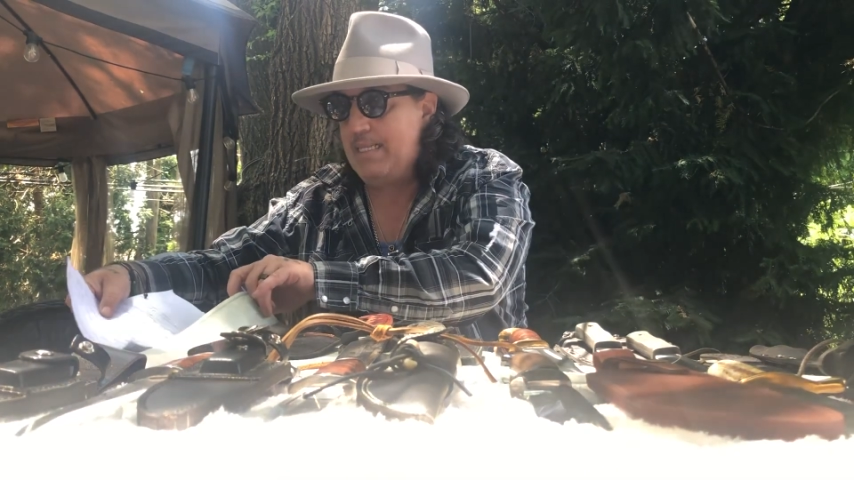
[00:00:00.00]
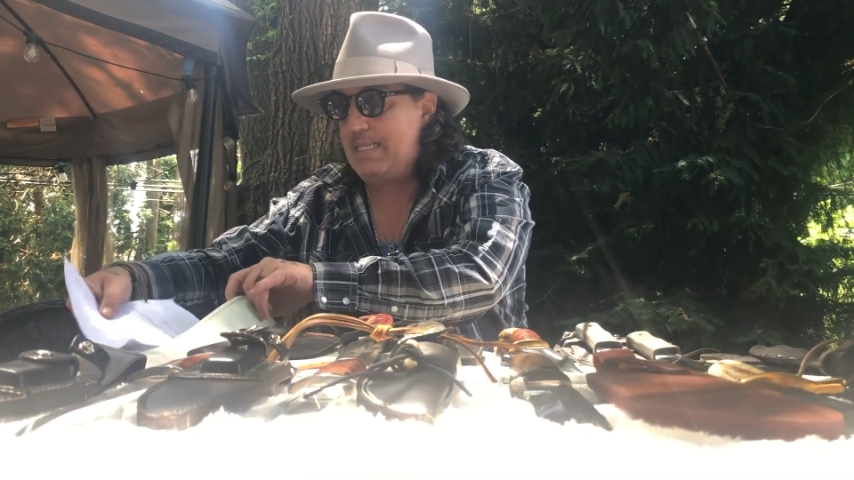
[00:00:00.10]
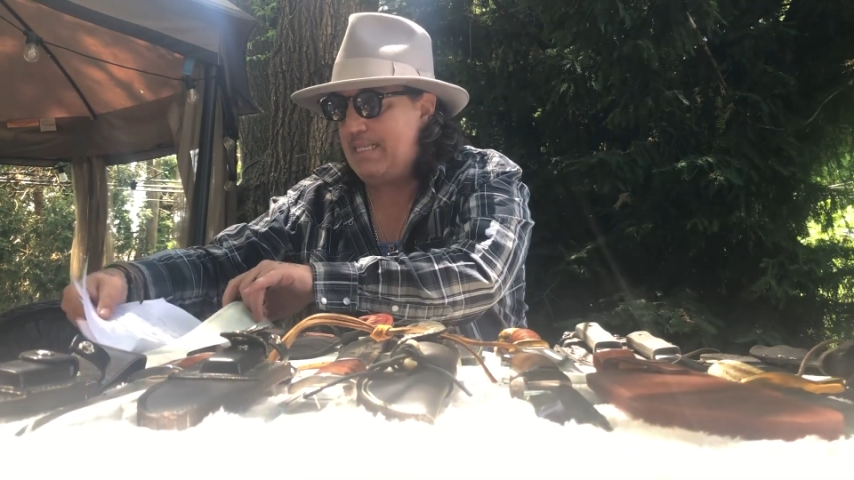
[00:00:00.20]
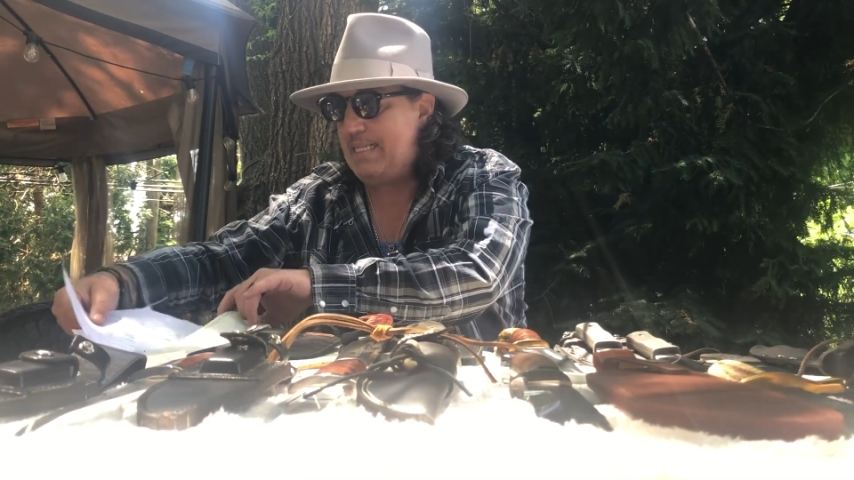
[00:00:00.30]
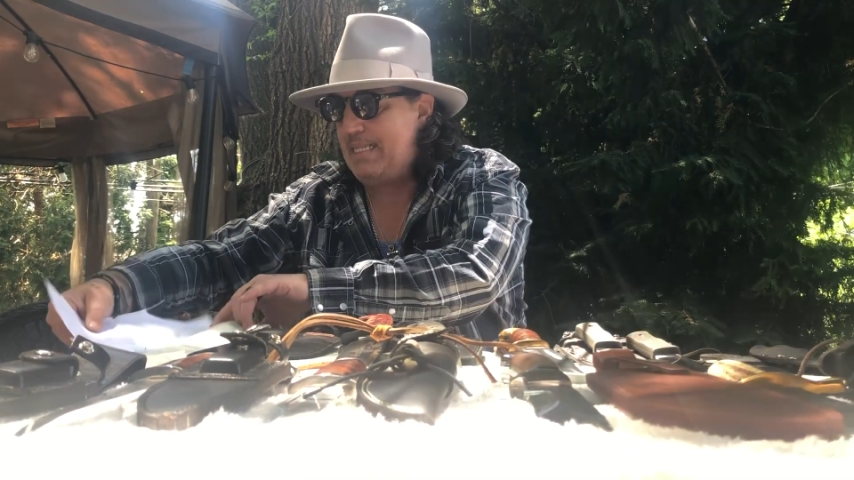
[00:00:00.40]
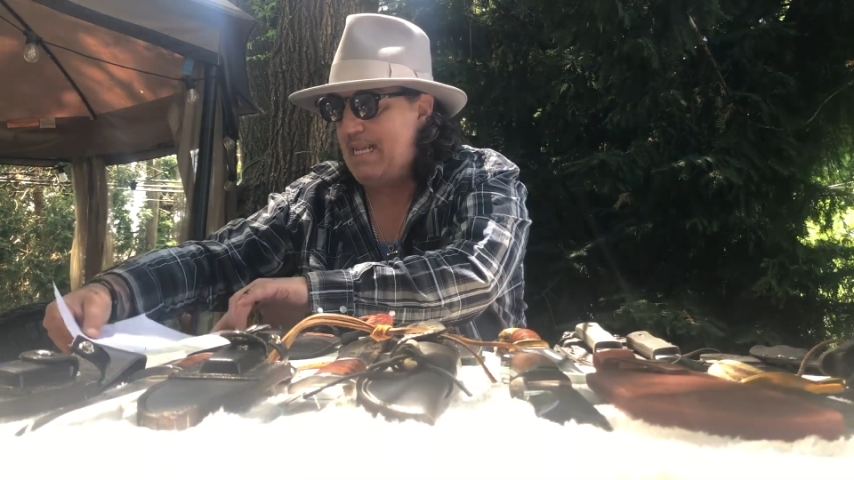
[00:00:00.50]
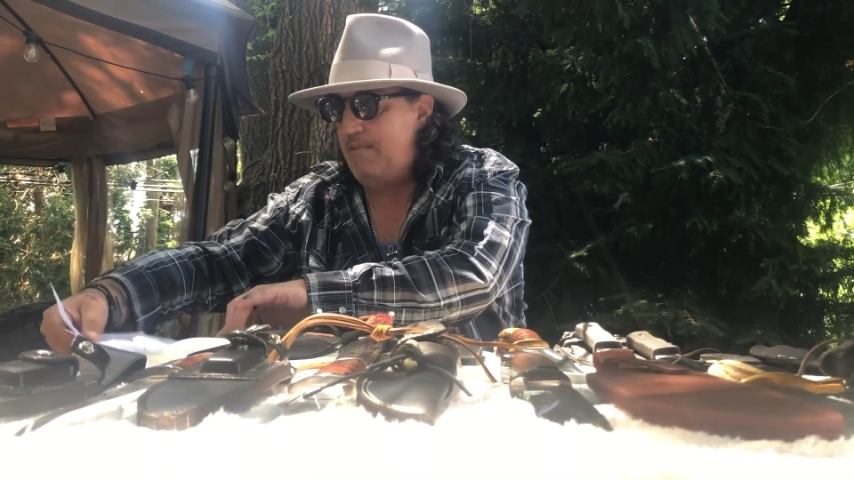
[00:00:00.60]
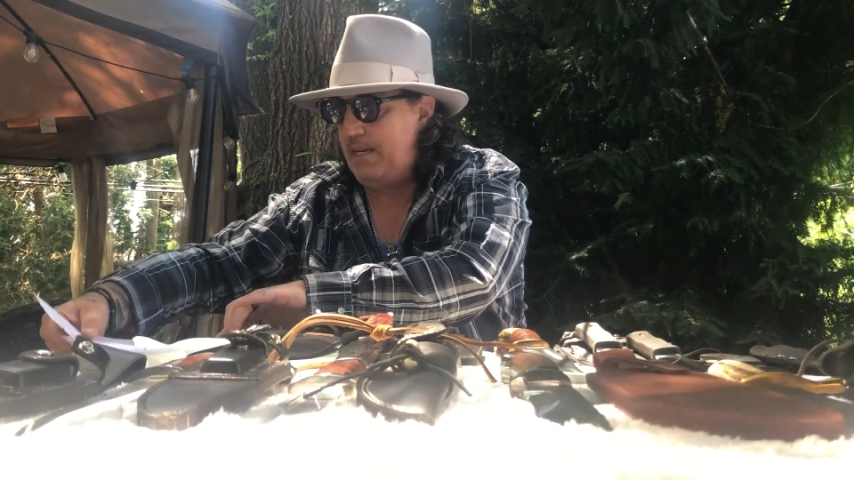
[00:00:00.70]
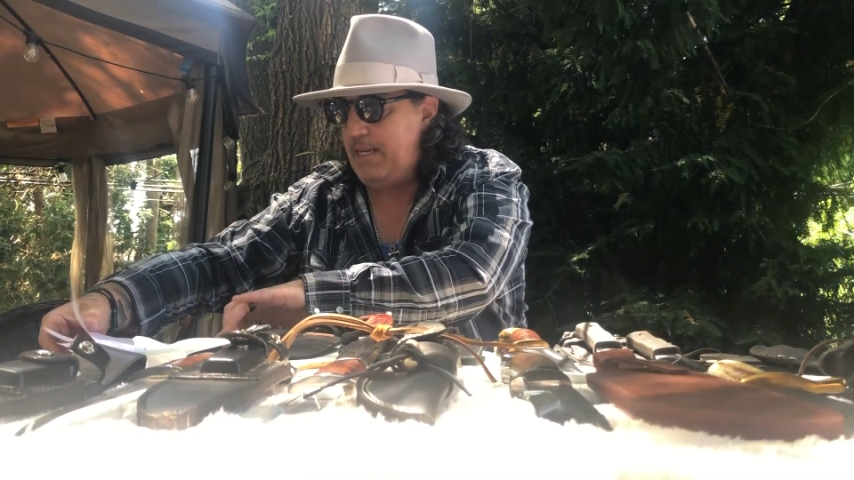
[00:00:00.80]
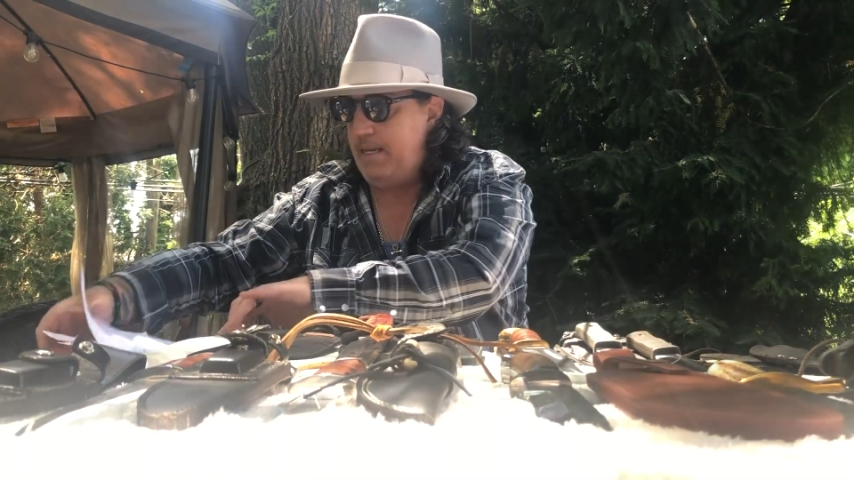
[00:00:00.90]

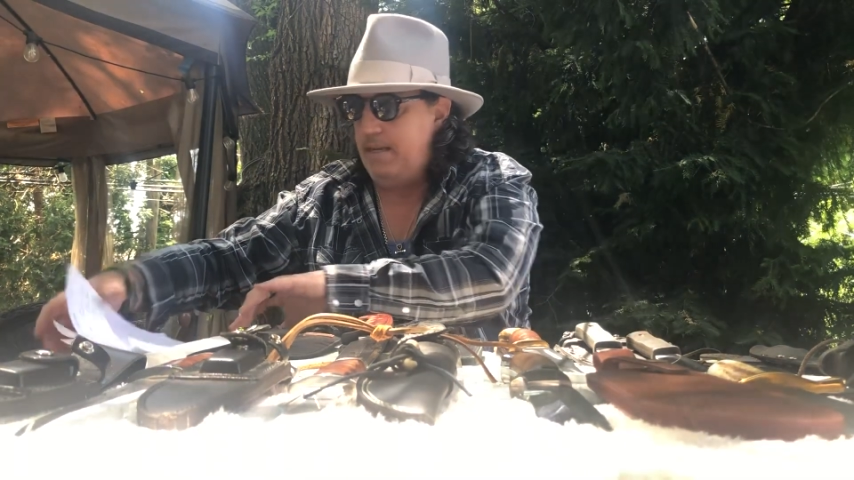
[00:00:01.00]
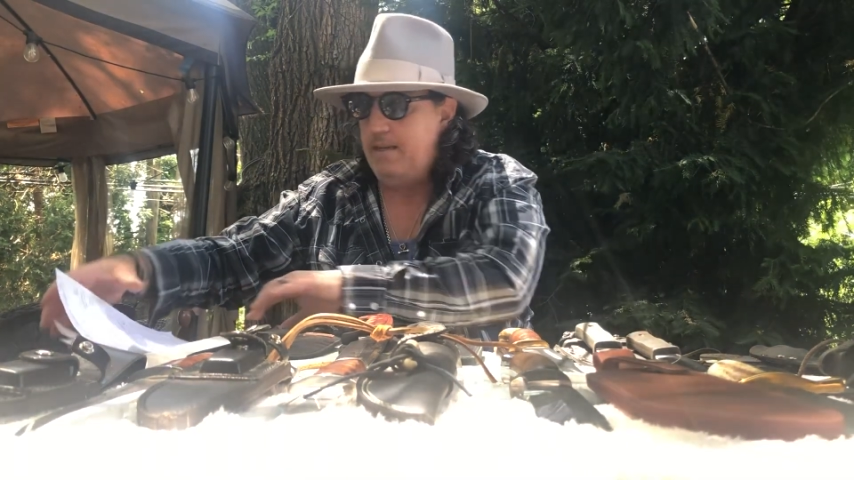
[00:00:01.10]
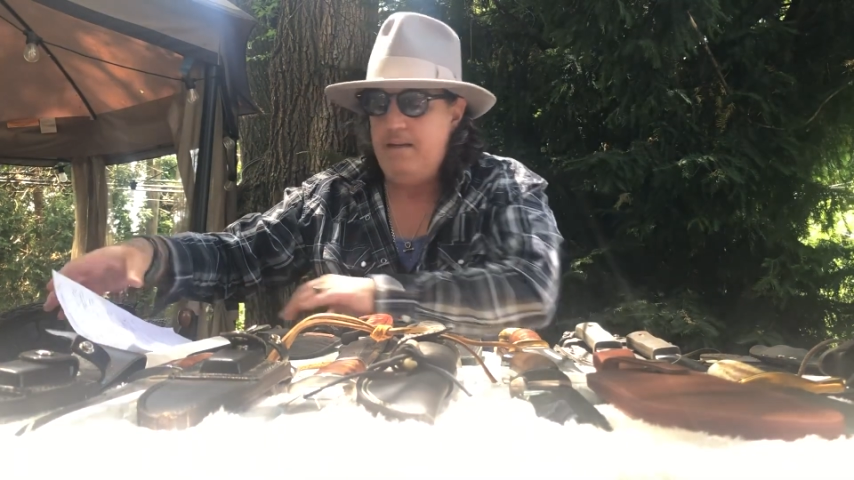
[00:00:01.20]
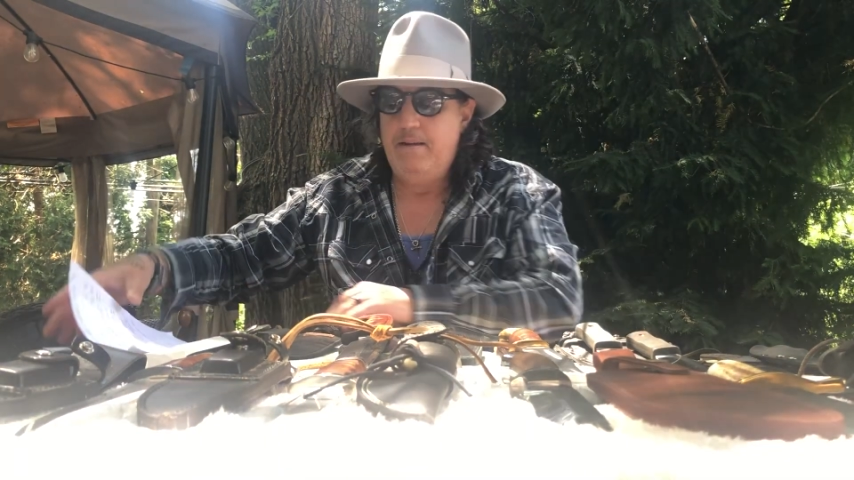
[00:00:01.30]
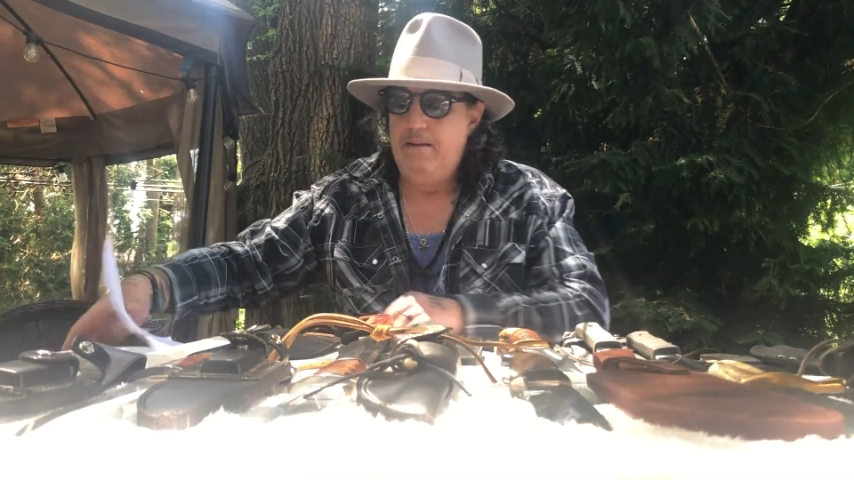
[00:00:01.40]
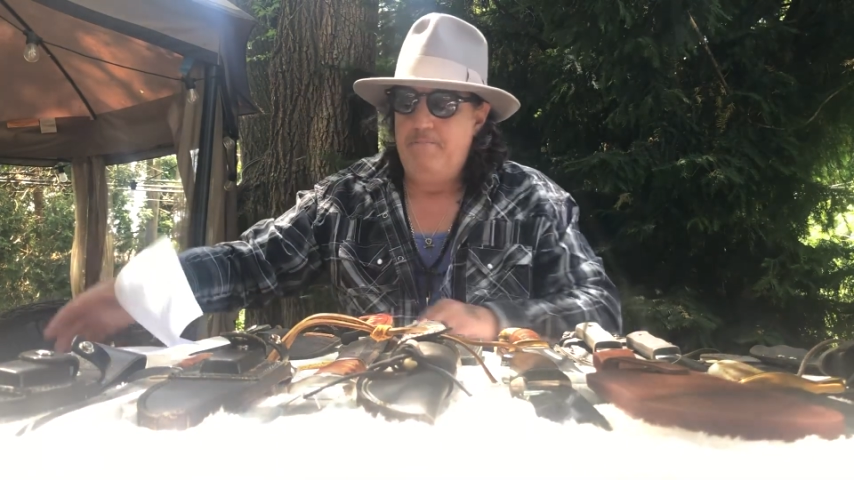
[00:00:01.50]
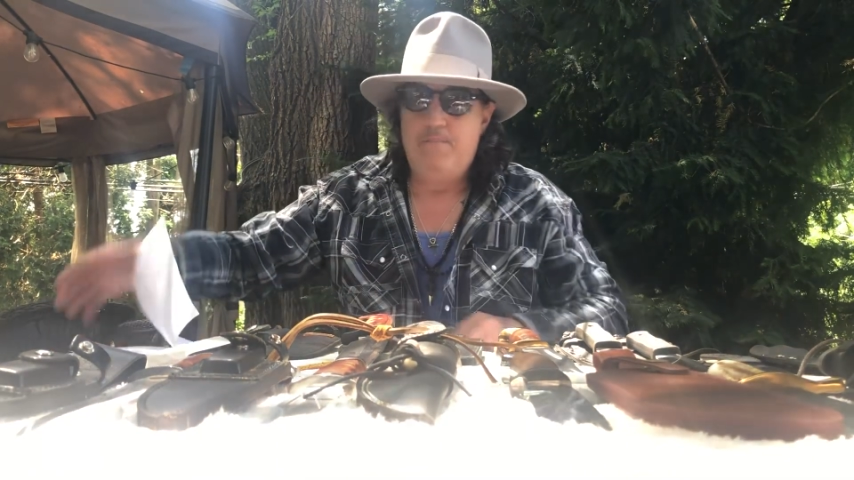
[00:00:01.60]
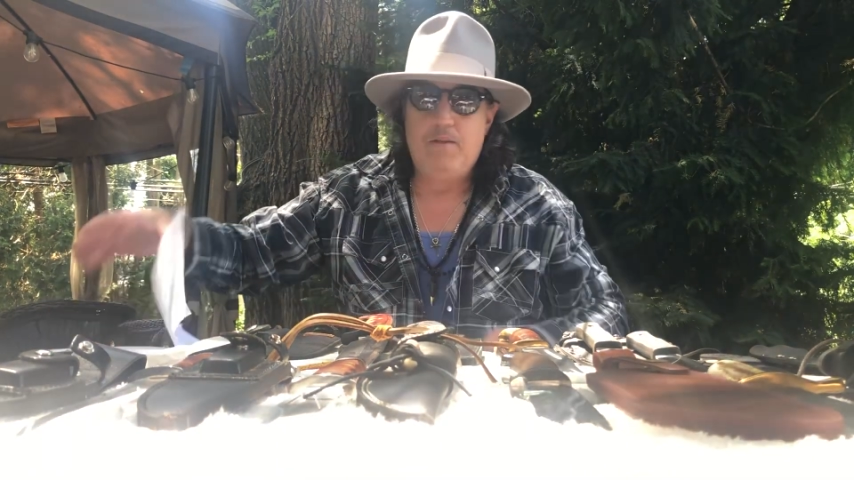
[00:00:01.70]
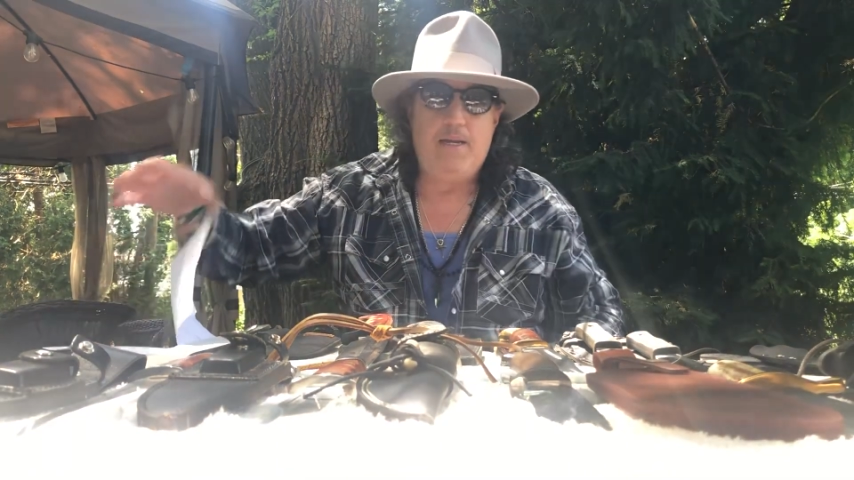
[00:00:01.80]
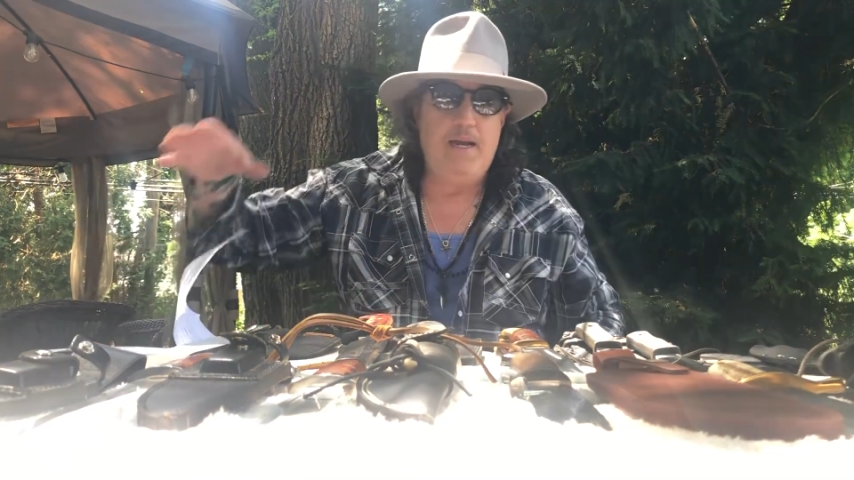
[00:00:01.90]
70.
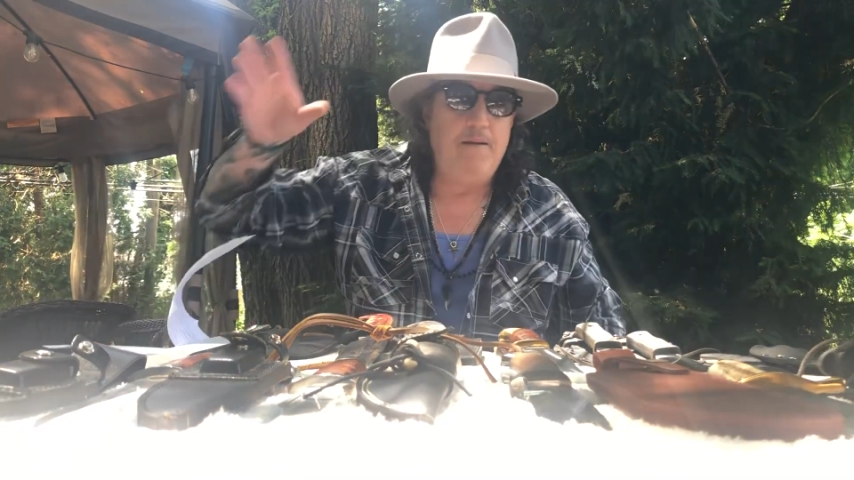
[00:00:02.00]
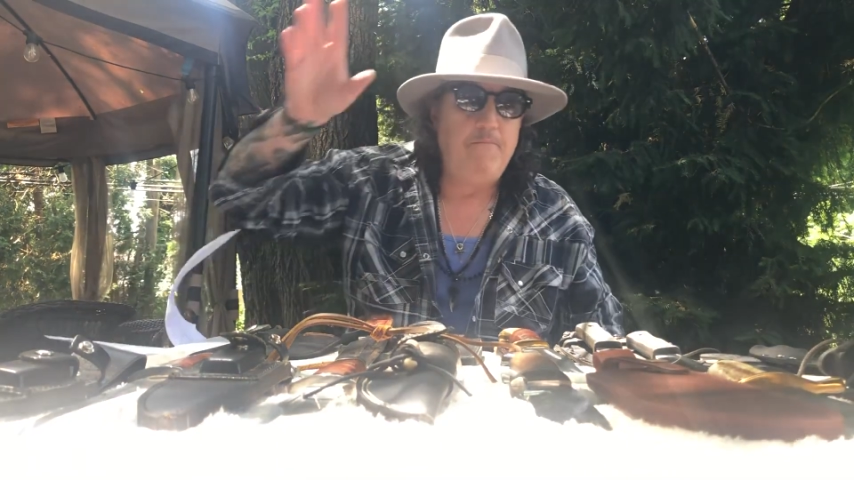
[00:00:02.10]
Okay.